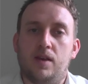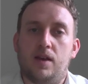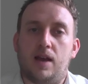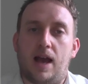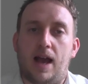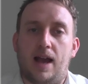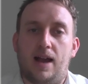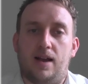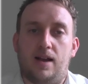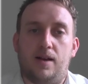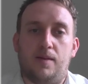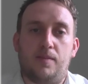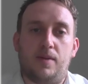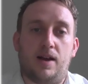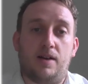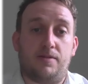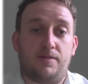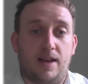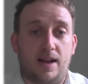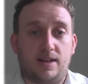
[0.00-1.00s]

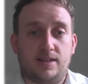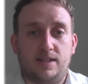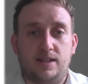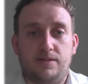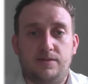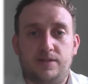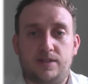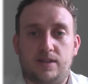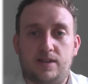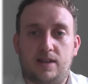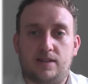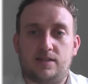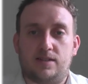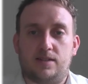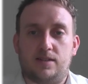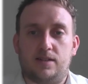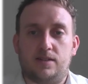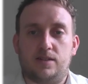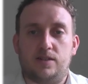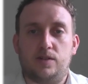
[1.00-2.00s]
Affective, so
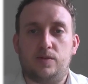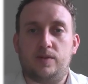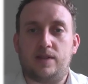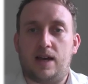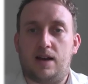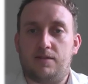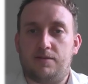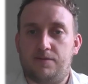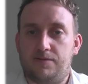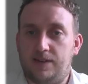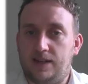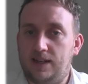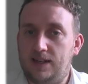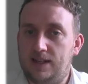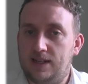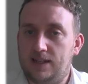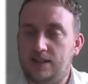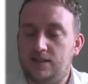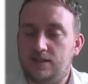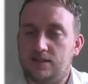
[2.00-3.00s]
that's to do with our
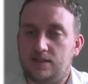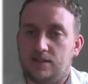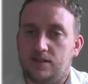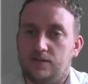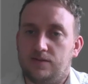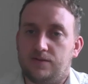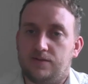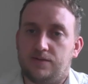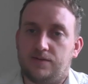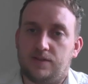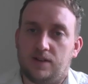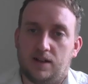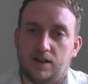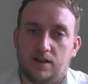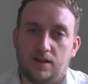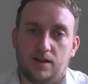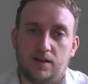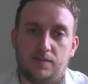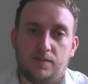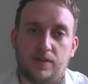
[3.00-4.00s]
feelings of
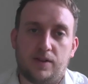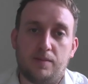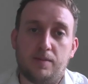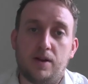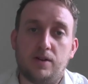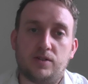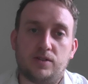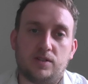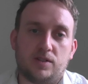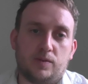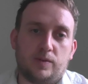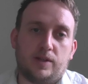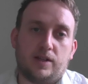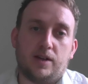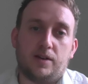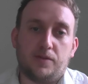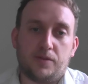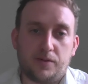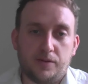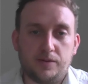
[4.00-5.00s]
the emotions that we
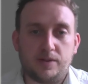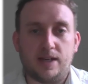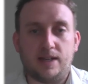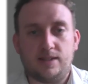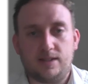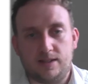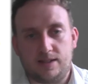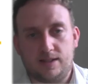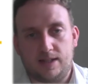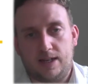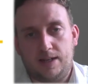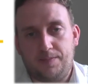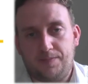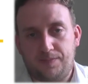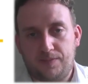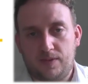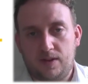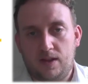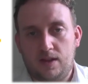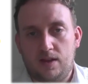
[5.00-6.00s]
go through day to day.
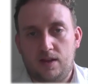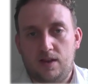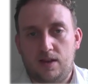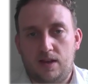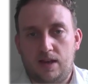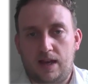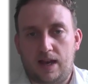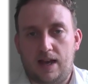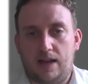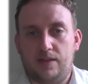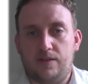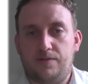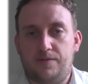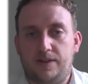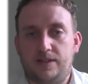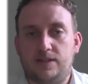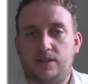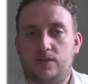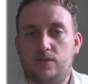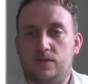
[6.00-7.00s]
And the
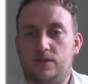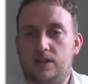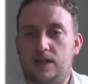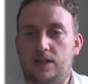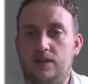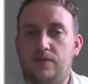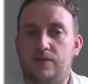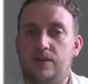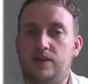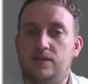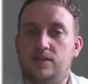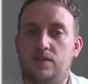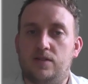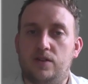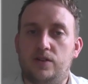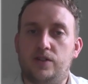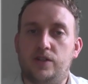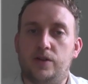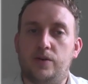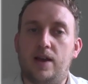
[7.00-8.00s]
physical side of things, so the
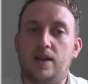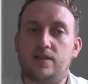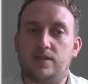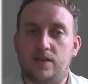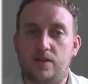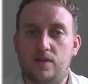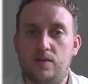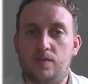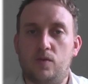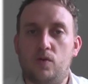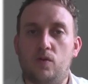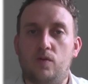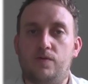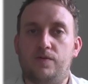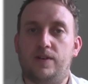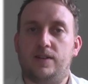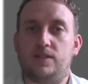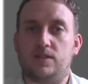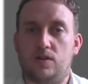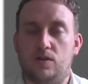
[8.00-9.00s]
doing, so the more
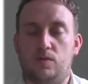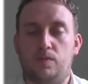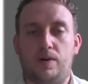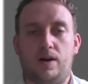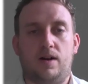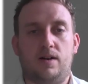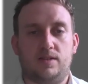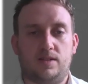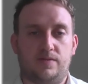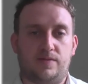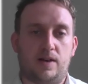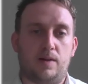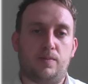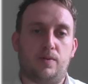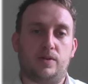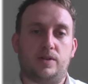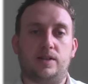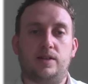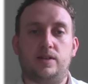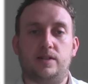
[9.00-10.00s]
physical parts of our
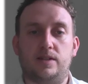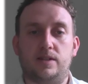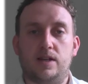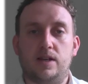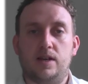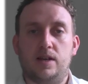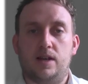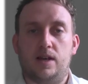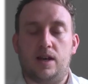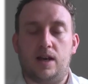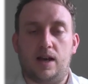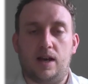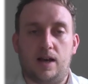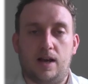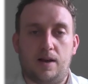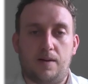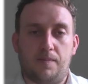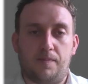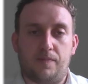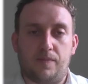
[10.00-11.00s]
body, and
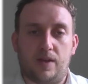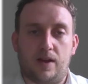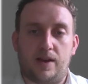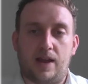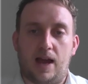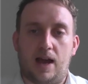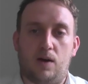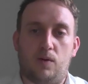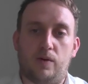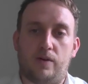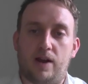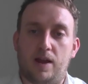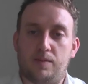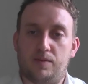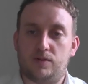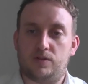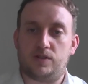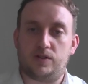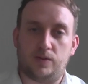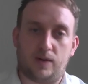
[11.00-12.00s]
how we're
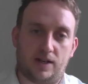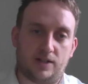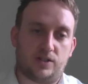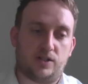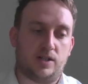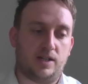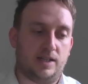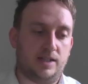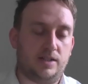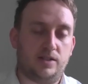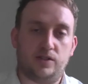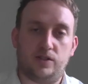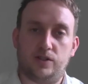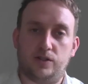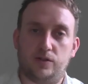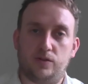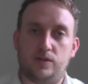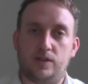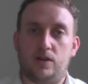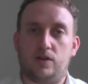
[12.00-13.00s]
able to actually
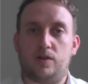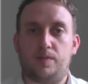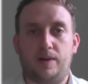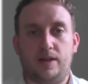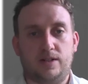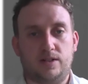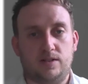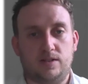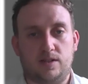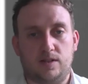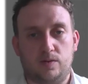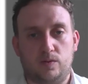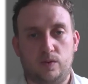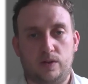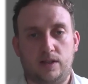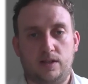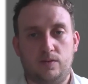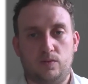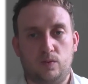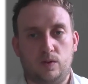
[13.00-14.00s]
do the occupations that
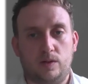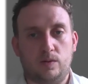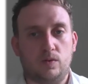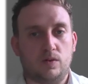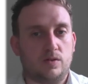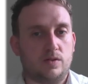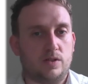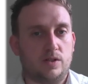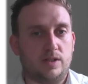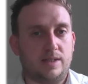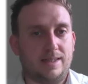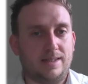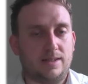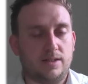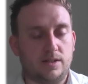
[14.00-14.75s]
we want and need to